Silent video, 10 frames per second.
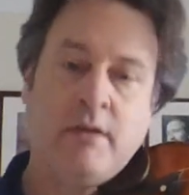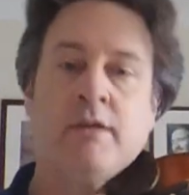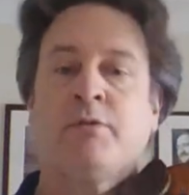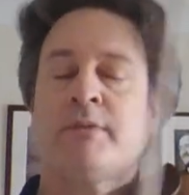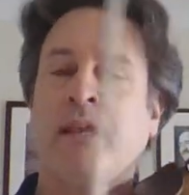
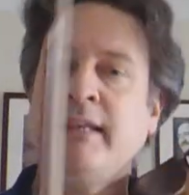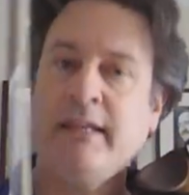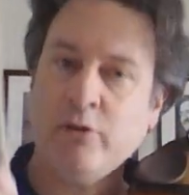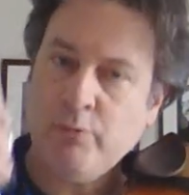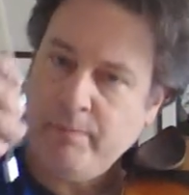So it's a
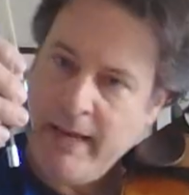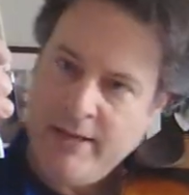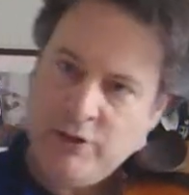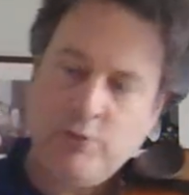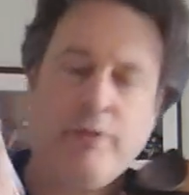little
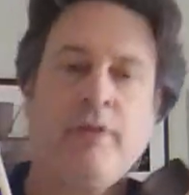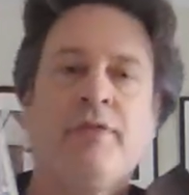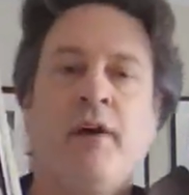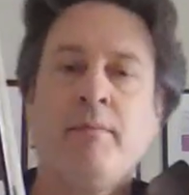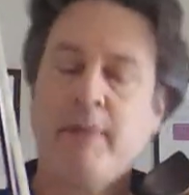pinch with the
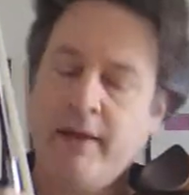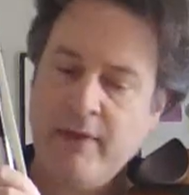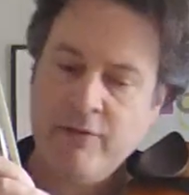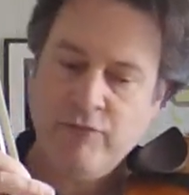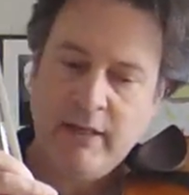thumb and
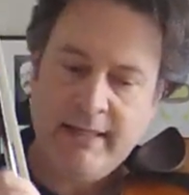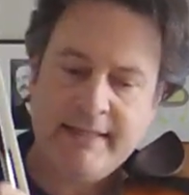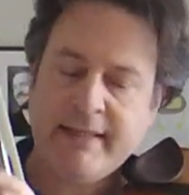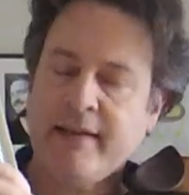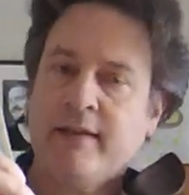then
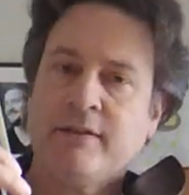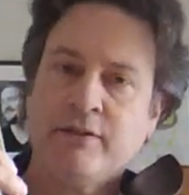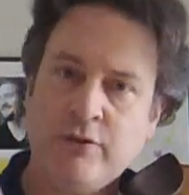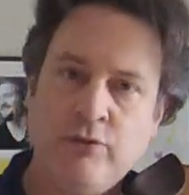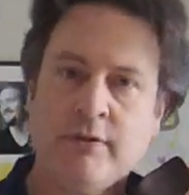releasing as
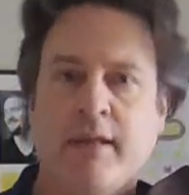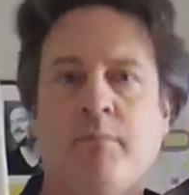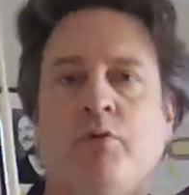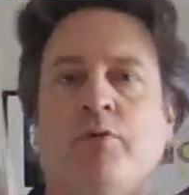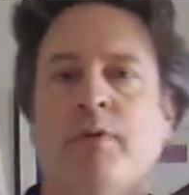soon as I
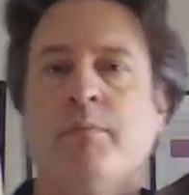move the